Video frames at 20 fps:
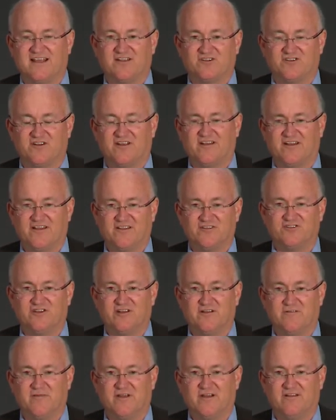actually a
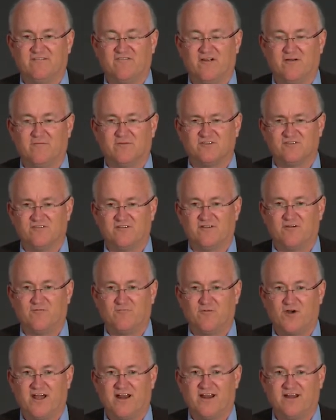legitimate pharmaceutical
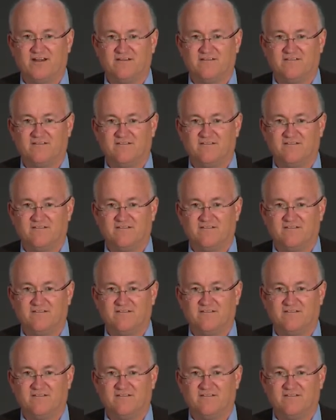product.